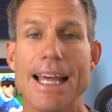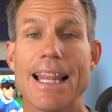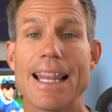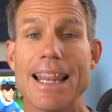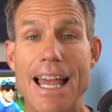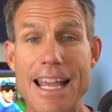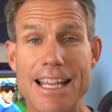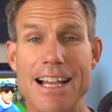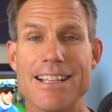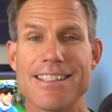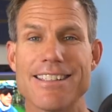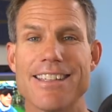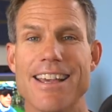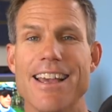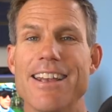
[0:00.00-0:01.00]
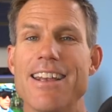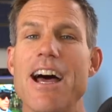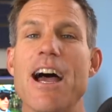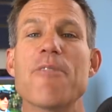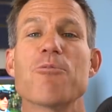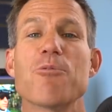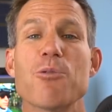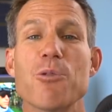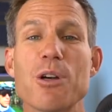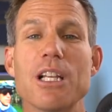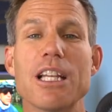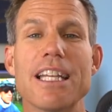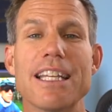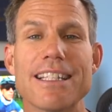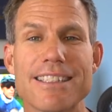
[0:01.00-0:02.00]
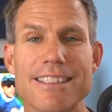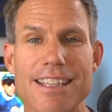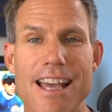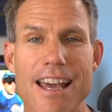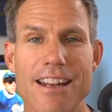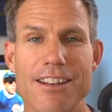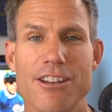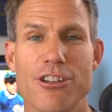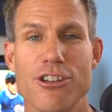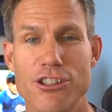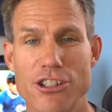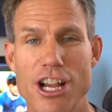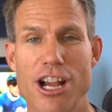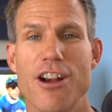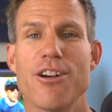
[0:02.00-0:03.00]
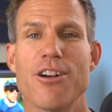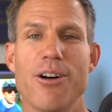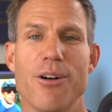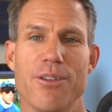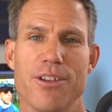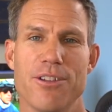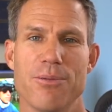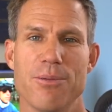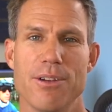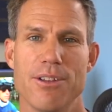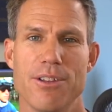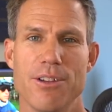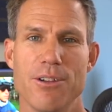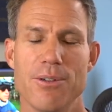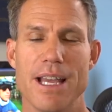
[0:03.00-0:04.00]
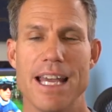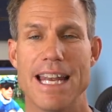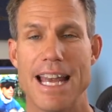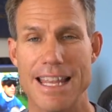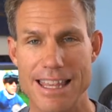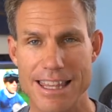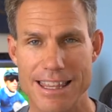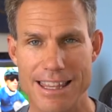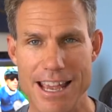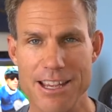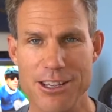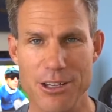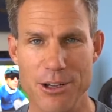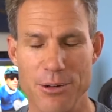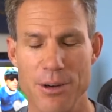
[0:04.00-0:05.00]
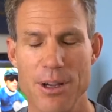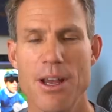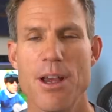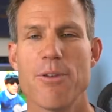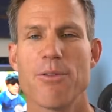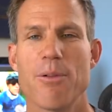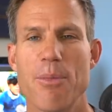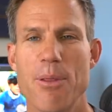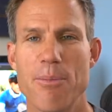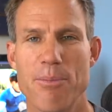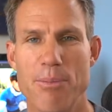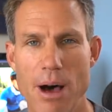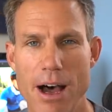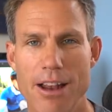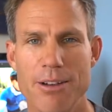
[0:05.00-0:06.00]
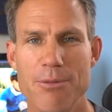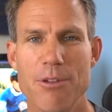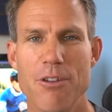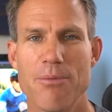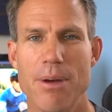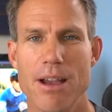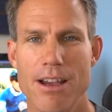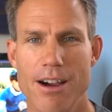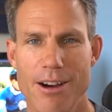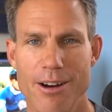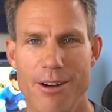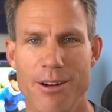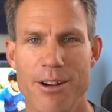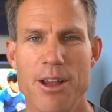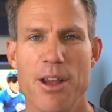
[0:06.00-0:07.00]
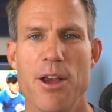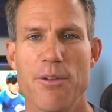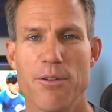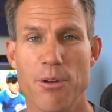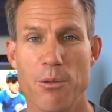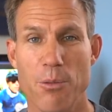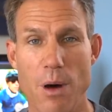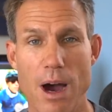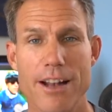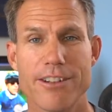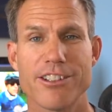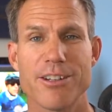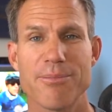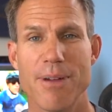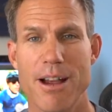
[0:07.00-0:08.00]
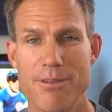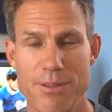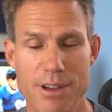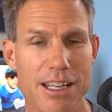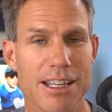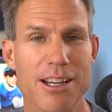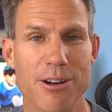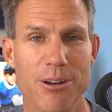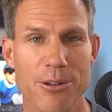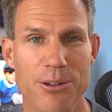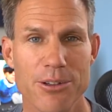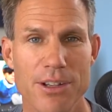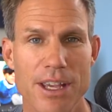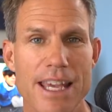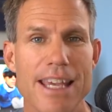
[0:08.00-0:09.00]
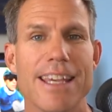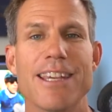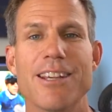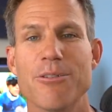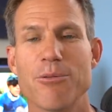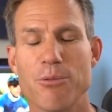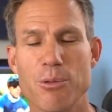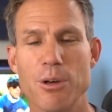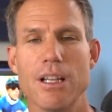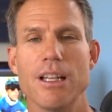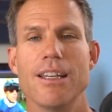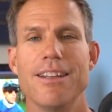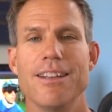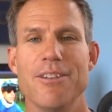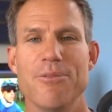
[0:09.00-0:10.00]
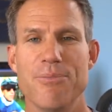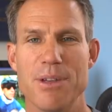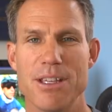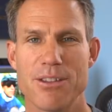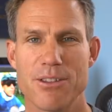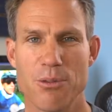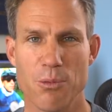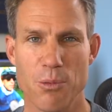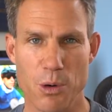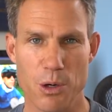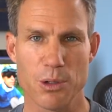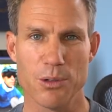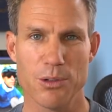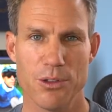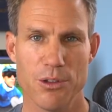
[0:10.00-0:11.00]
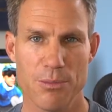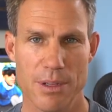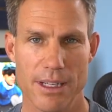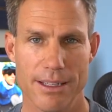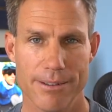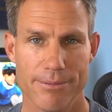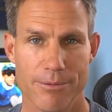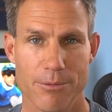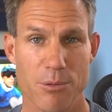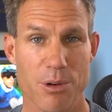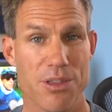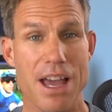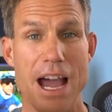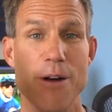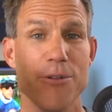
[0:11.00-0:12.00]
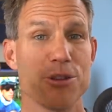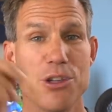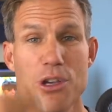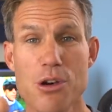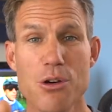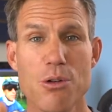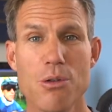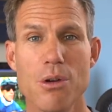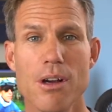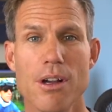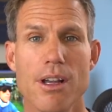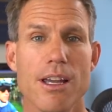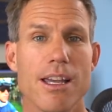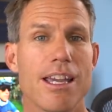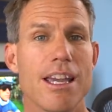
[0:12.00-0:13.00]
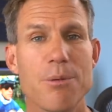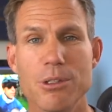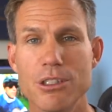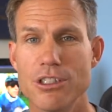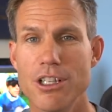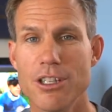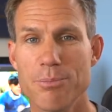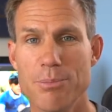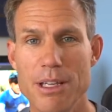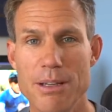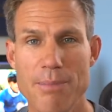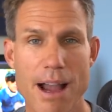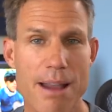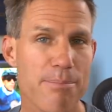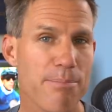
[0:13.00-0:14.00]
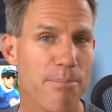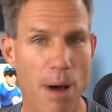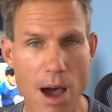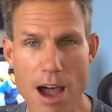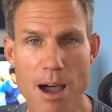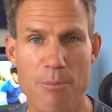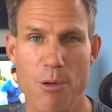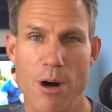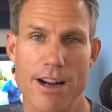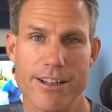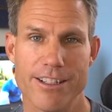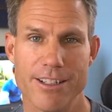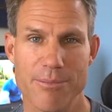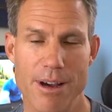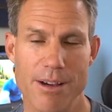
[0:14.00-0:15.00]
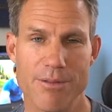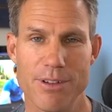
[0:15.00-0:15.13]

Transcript: Like I said, I'm really excited to share all this with you, and I thank you from the bottom of my heart for watching my videos. It really means the world to me. Without you, it would just be my mom watching my